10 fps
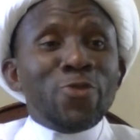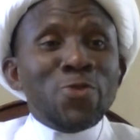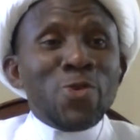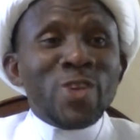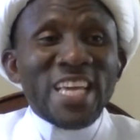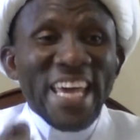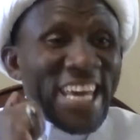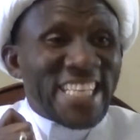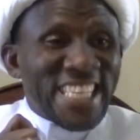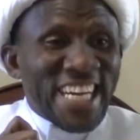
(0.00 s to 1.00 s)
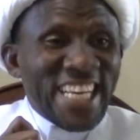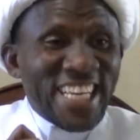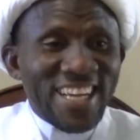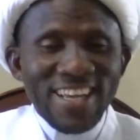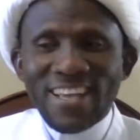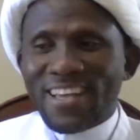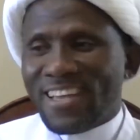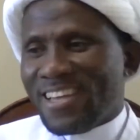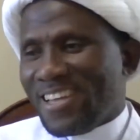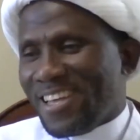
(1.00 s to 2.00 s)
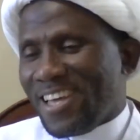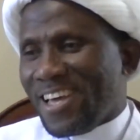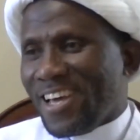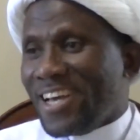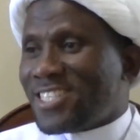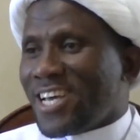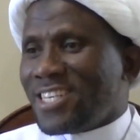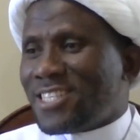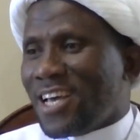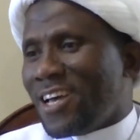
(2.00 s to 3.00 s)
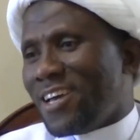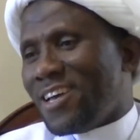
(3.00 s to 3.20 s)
food eating, it says,